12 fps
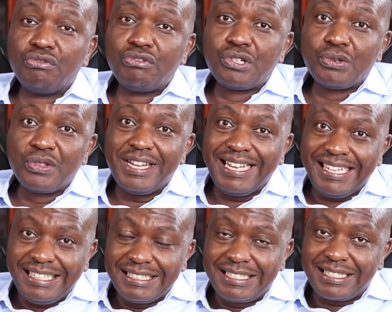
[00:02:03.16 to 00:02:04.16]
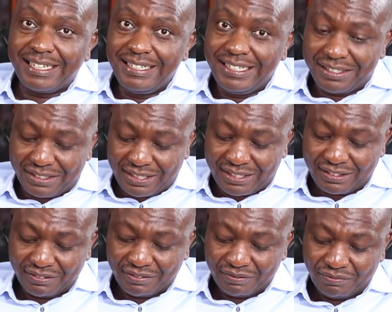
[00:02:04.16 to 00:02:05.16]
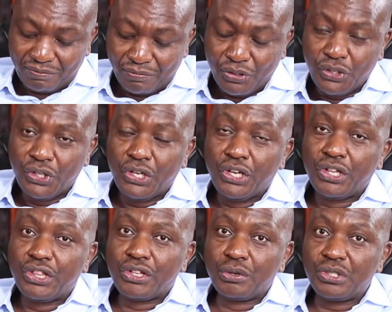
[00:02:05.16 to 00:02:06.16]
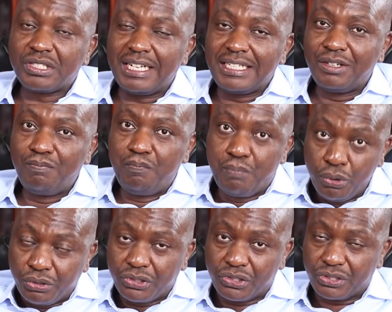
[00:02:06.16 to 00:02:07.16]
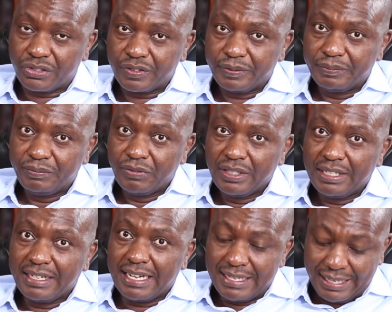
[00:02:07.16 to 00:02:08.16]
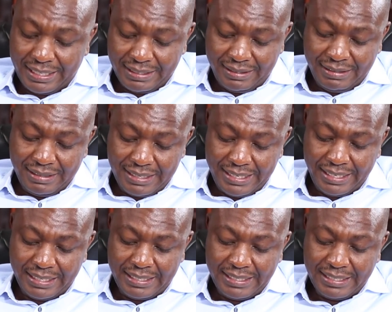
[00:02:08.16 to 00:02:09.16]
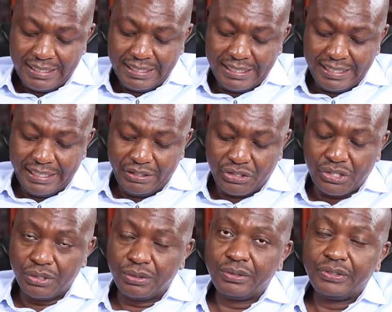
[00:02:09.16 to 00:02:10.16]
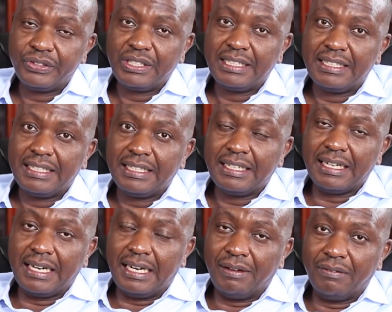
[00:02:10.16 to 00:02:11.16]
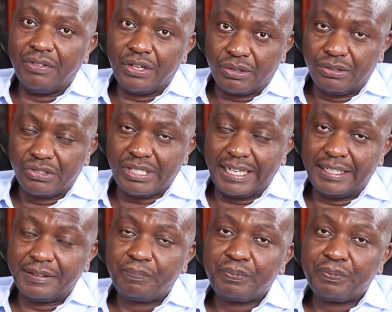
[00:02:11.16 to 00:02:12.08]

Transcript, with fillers: through the internet, through certain books, and they lead into uh, the wrong side.